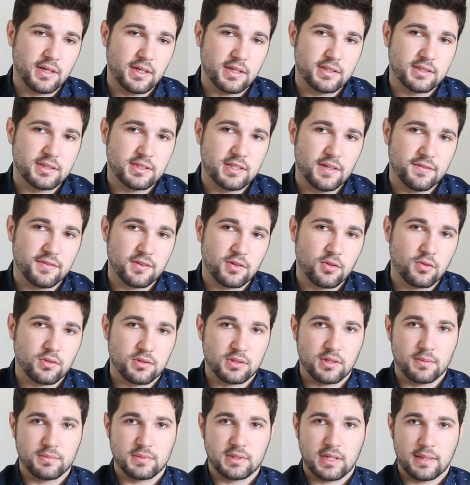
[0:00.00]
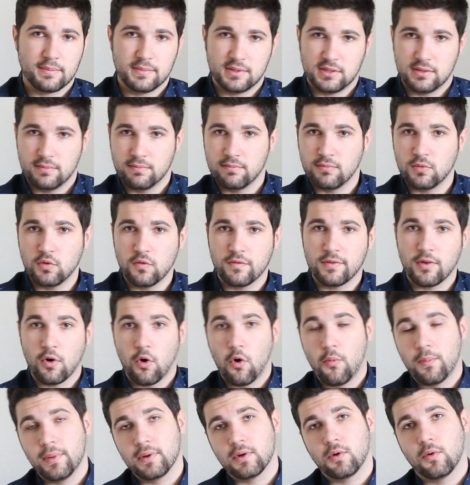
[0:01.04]
it's difficult sometimes to move the
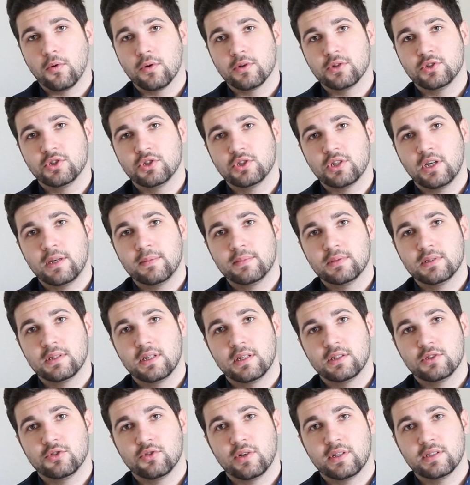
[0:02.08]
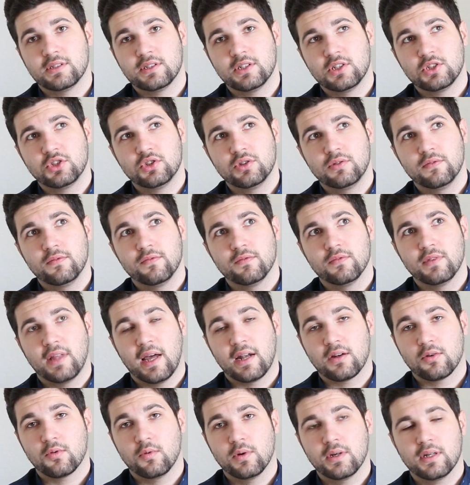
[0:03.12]
open chord shapes and transition
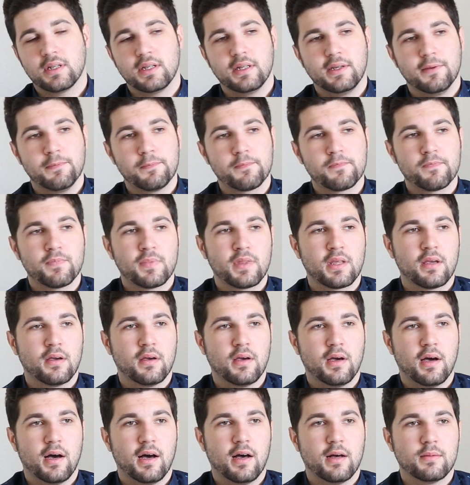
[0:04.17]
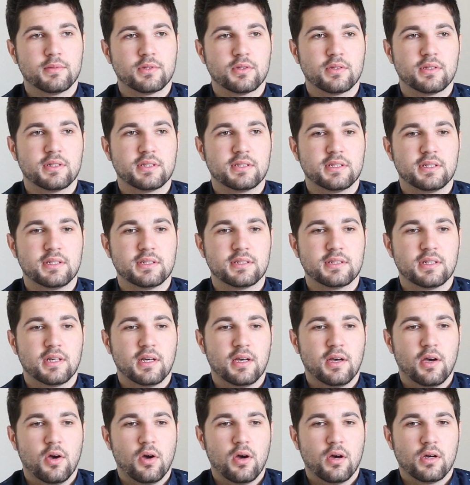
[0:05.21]
that quickly. So this is
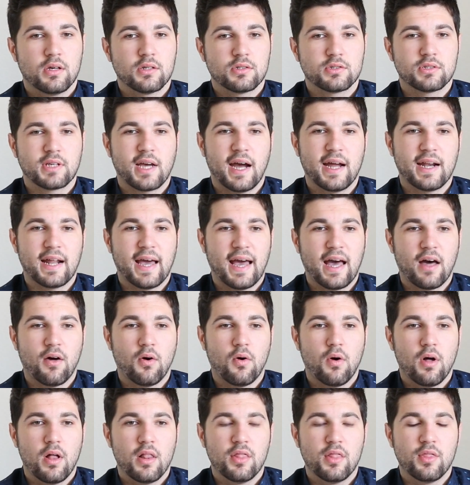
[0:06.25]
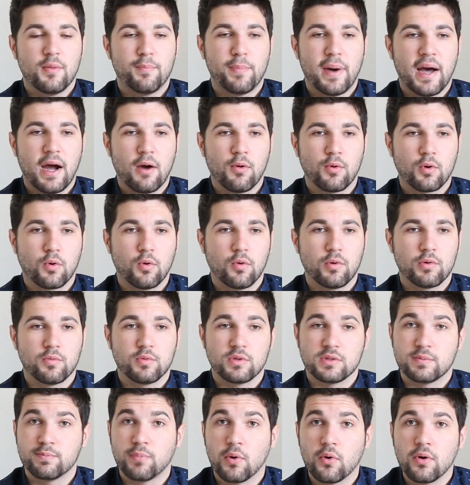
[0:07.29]
kind of how the power chord was
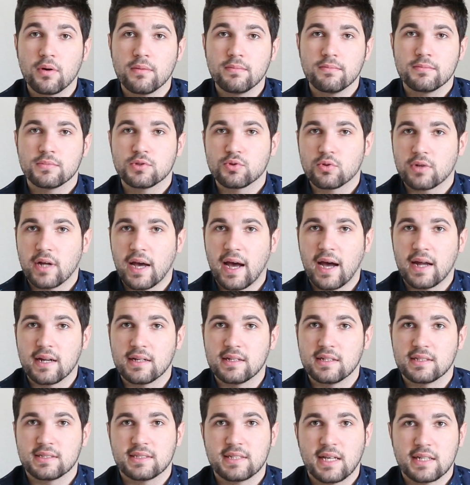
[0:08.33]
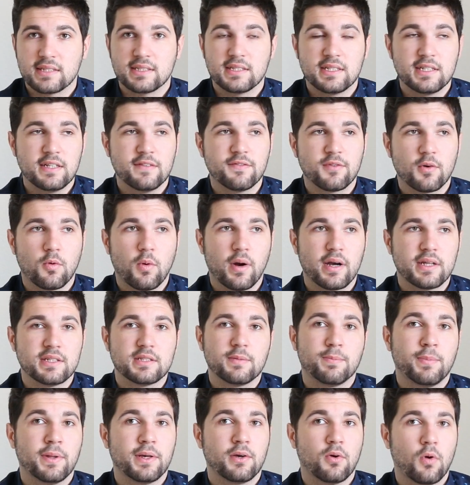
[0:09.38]
born, sort of out of necessity for wanting to
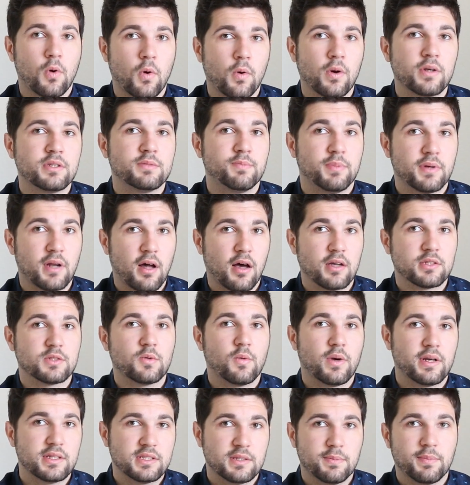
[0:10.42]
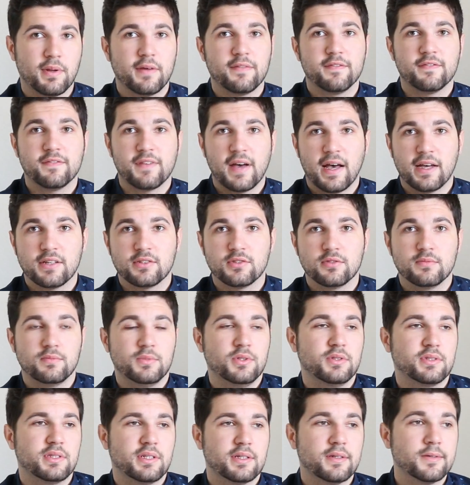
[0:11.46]
play chords, but also wanting to play faster
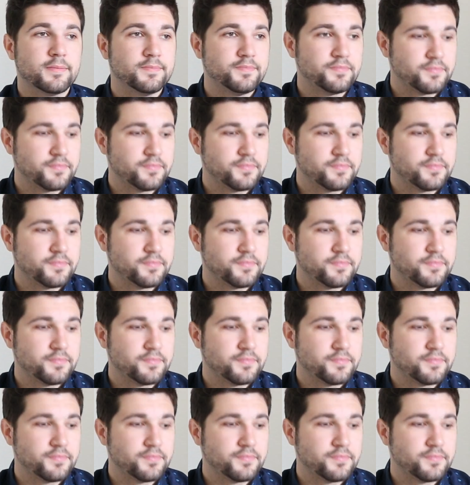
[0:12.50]
music.